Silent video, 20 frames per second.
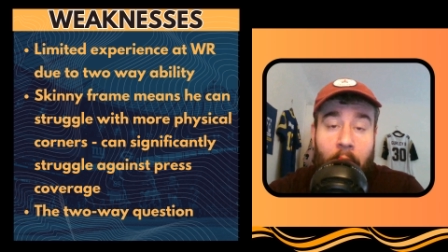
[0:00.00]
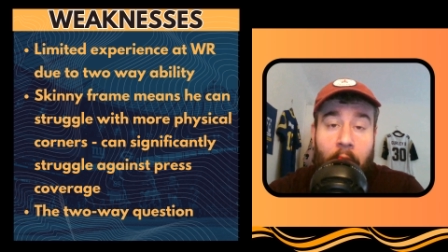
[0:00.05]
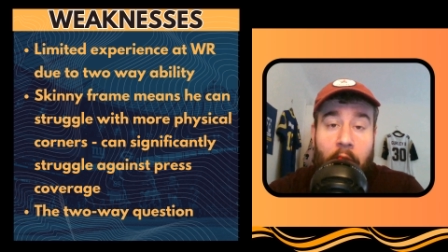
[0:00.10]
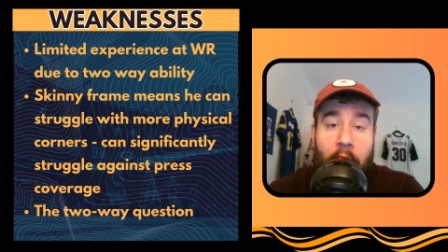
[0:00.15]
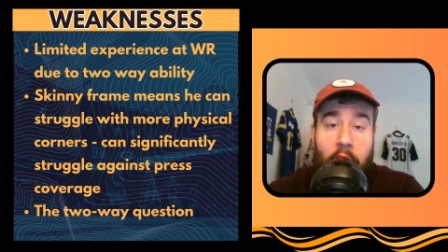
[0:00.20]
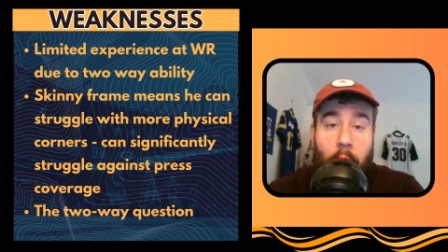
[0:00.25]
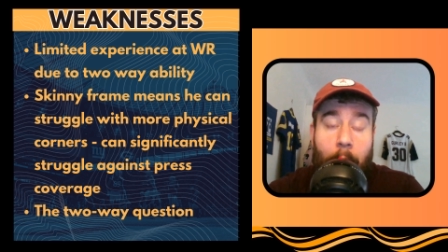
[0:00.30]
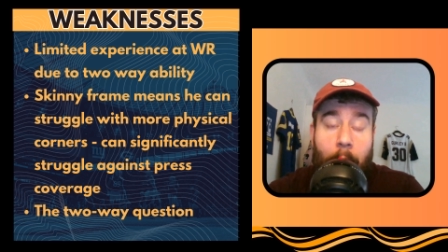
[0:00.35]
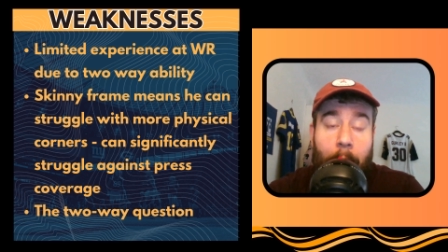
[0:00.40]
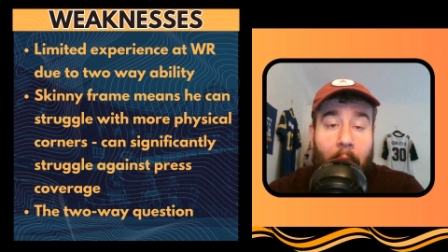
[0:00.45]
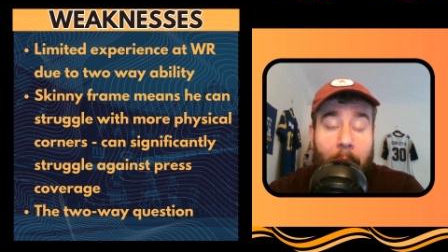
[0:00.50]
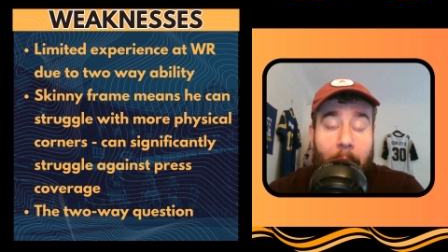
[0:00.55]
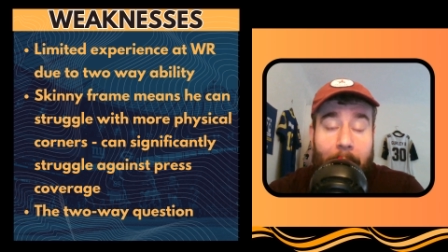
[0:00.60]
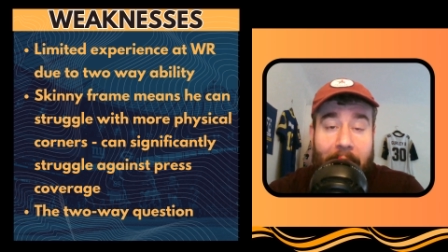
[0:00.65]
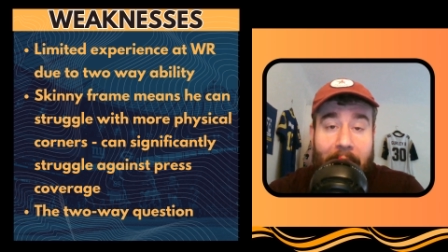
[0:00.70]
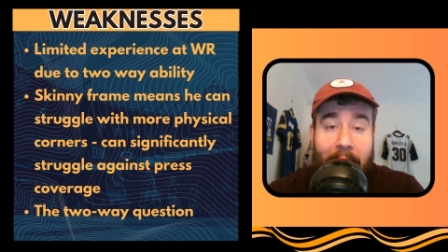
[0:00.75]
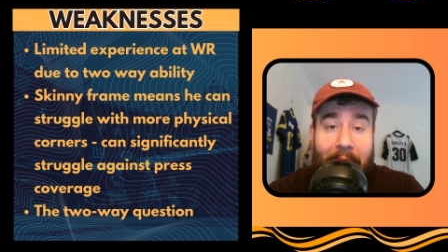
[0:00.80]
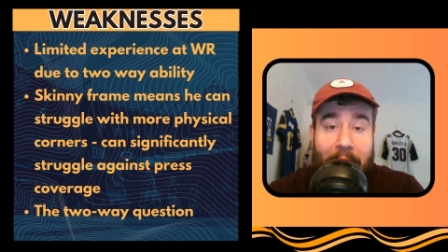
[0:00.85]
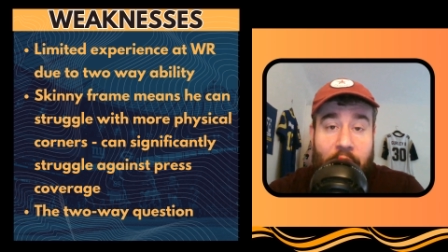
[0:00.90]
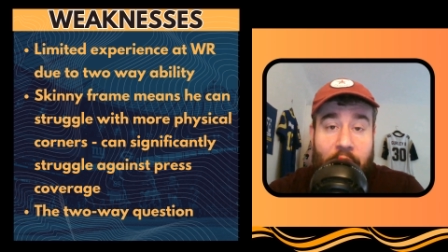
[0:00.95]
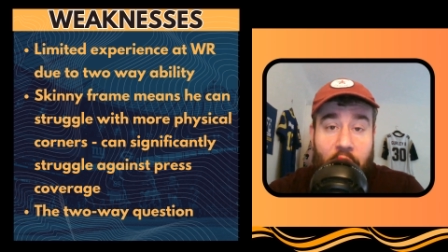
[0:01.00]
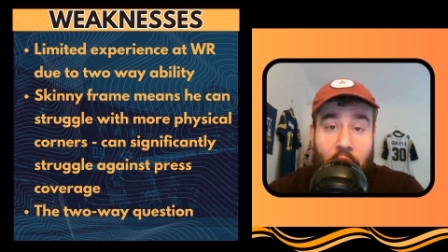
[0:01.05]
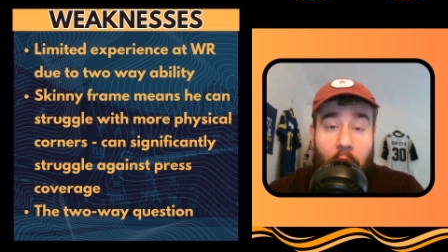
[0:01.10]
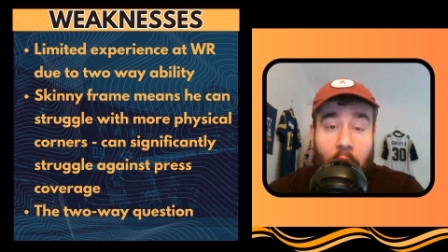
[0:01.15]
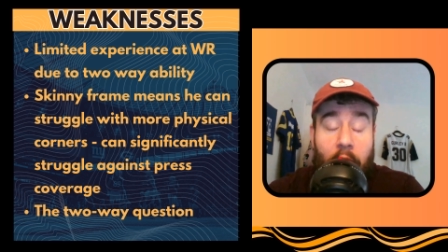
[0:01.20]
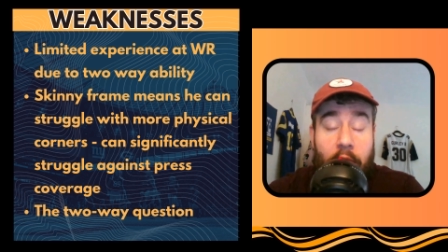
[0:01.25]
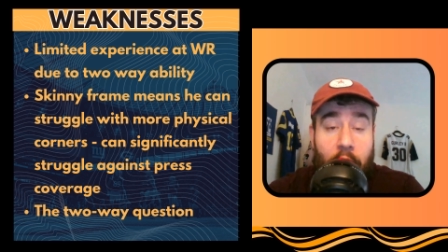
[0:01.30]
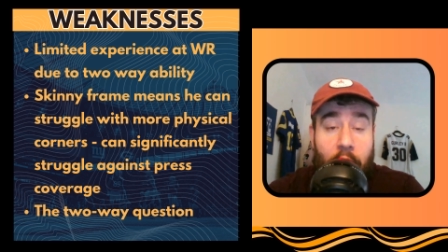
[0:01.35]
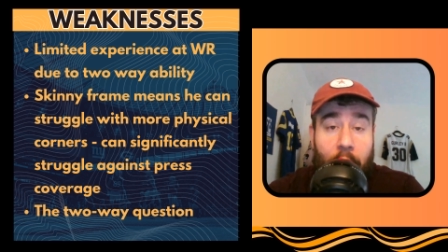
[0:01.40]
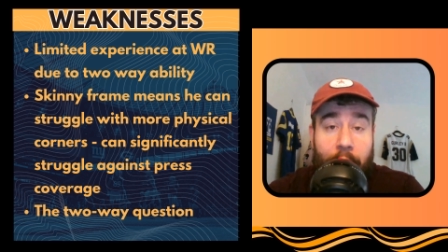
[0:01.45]
So it might be that he
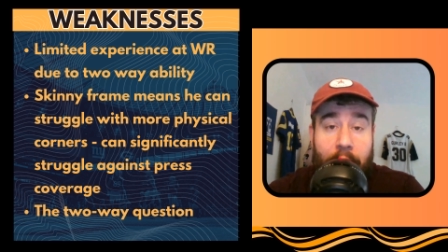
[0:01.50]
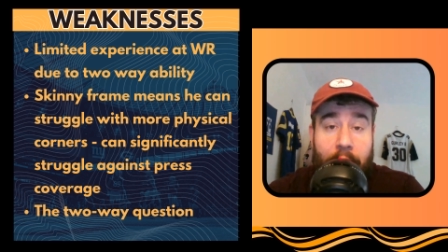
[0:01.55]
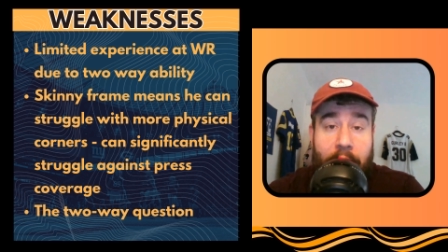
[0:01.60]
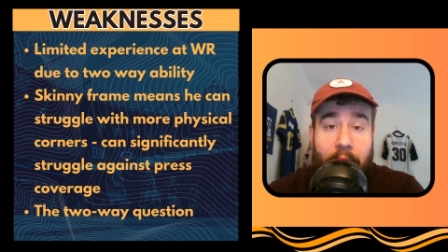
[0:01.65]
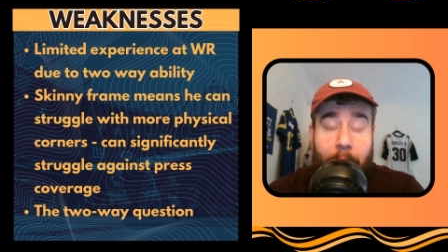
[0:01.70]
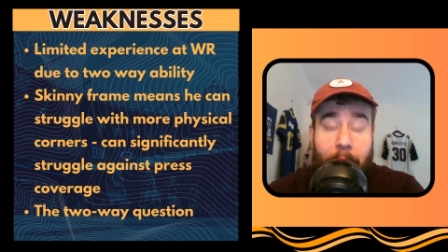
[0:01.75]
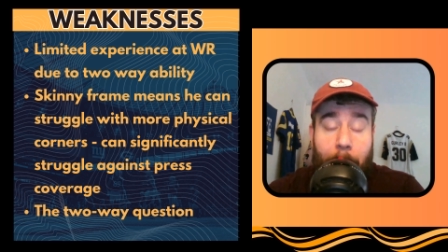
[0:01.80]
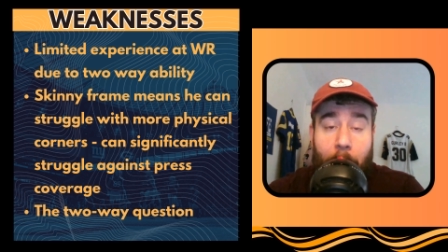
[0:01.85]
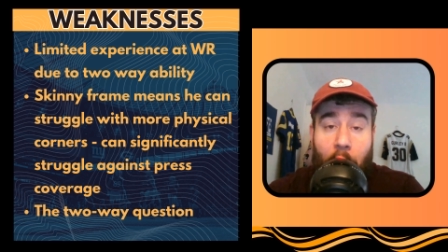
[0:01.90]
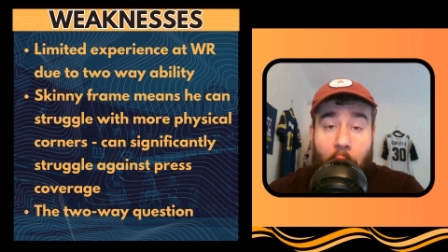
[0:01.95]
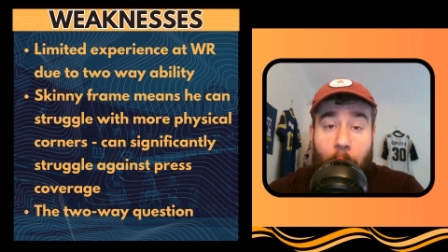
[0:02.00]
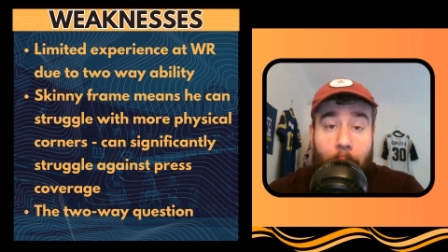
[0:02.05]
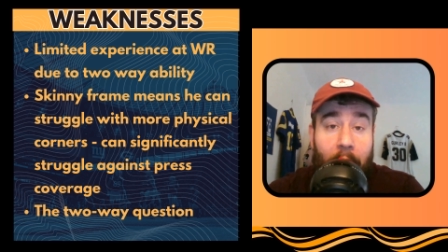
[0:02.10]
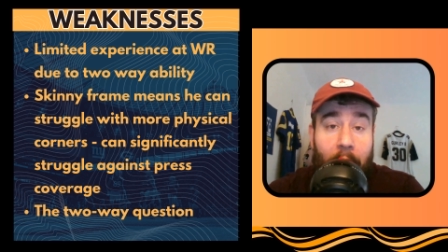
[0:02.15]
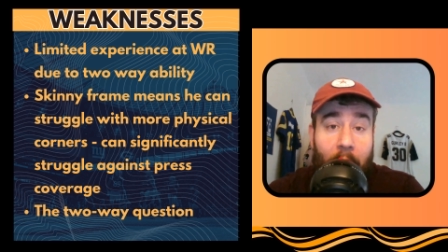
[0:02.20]
starts off as a predominantly